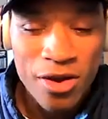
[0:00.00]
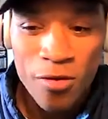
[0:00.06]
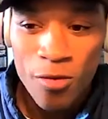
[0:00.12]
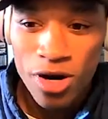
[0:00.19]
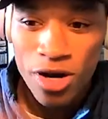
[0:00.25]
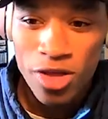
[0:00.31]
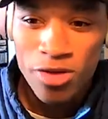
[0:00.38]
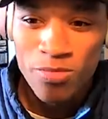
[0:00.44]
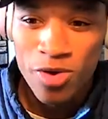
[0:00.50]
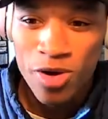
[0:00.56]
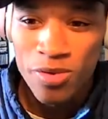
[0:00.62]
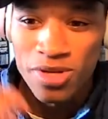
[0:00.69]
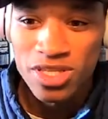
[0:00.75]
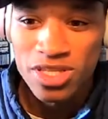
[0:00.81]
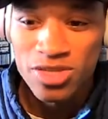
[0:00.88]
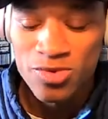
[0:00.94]
What other
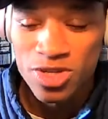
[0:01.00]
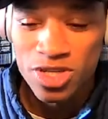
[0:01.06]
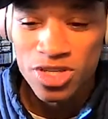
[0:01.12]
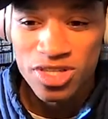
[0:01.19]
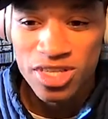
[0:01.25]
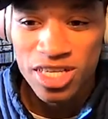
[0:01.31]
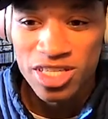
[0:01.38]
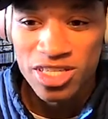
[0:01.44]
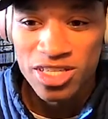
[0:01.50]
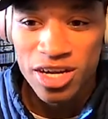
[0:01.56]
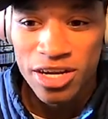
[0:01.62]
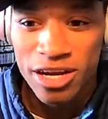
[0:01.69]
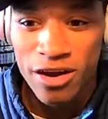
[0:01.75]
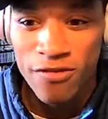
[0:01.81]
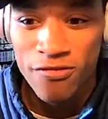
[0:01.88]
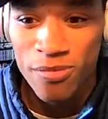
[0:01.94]
moments would you say
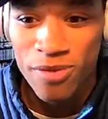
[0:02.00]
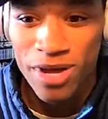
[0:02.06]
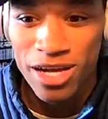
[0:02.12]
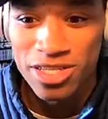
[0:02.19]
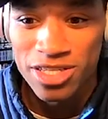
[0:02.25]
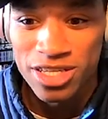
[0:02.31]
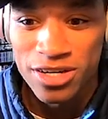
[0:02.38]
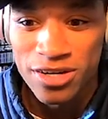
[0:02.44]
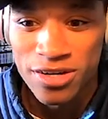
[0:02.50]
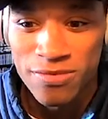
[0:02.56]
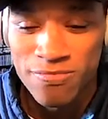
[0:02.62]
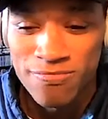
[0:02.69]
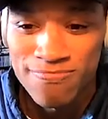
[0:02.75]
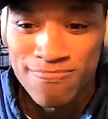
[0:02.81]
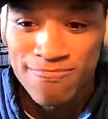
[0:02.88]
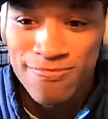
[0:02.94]
stuck out from last year
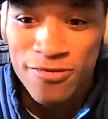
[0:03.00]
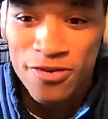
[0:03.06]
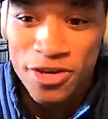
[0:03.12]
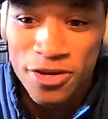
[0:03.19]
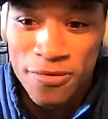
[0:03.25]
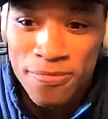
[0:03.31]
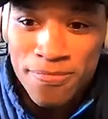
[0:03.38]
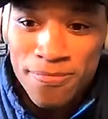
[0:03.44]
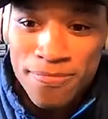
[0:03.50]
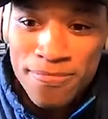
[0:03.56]
for you?